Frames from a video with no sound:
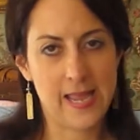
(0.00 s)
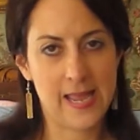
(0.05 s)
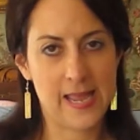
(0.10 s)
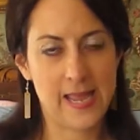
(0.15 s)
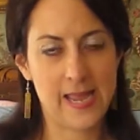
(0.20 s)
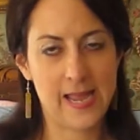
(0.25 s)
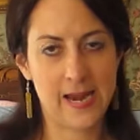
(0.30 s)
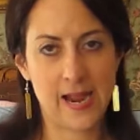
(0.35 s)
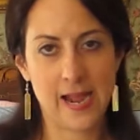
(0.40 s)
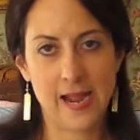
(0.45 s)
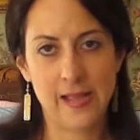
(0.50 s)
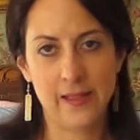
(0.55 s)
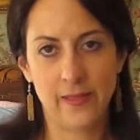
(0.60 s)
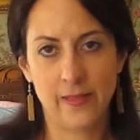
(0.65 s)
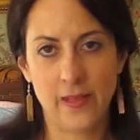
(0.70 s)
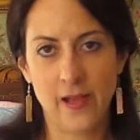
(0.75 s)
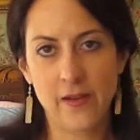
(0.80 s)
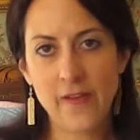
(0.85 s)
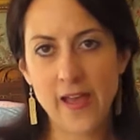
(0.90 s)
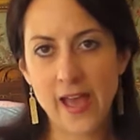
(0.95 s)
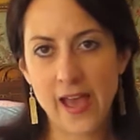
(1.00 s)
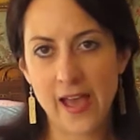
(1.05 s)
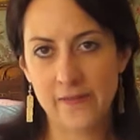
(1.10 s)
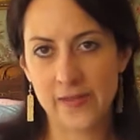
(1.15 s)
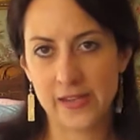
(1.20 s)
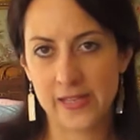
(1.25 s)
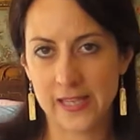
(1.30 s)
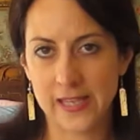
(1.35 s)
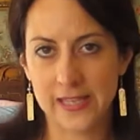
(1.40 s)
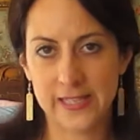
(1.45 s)
And I love
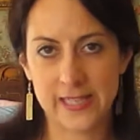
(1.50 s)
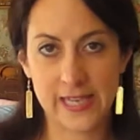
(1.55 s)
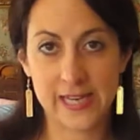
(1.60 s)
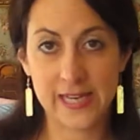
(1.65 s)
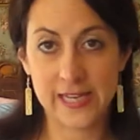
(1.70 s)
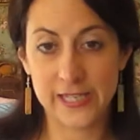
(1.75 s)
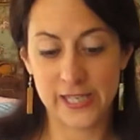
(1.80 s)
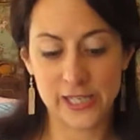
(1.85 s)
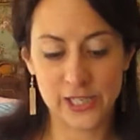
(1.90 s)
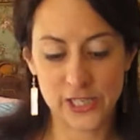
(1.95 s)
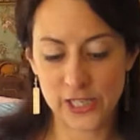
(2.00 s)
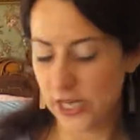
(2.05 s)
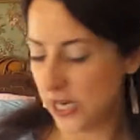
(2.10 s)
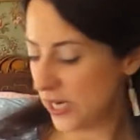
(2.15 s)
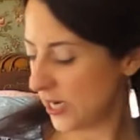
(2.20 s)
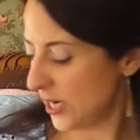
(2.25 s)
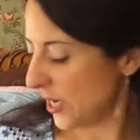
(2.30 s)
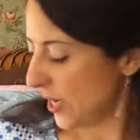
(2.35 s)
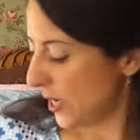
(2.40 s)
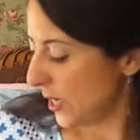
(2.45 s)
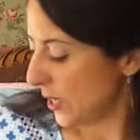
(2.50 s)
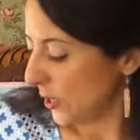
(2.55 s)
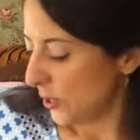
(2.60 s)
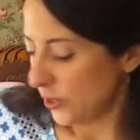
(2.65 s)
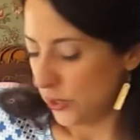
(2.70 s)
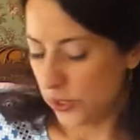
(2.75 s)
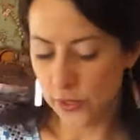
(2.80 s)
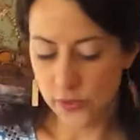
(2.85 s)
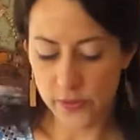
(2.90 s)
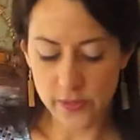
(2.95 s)
having this in addition
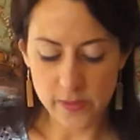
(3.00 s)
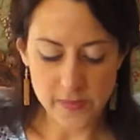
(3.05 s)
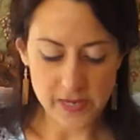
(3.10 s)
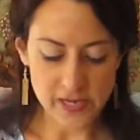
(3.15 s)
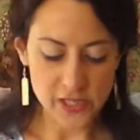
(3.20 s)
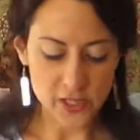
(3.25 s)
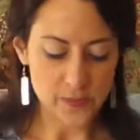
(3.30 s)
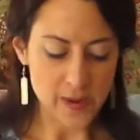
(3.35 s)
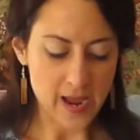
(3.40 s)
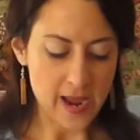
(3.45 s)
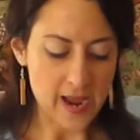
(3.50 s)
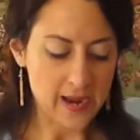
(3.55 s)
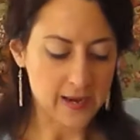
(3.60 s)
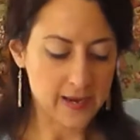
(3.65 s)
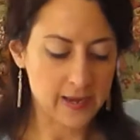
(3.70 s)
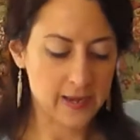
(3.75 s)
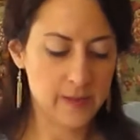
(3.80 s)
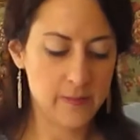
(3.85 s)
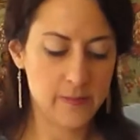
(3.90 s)
to the beach bag.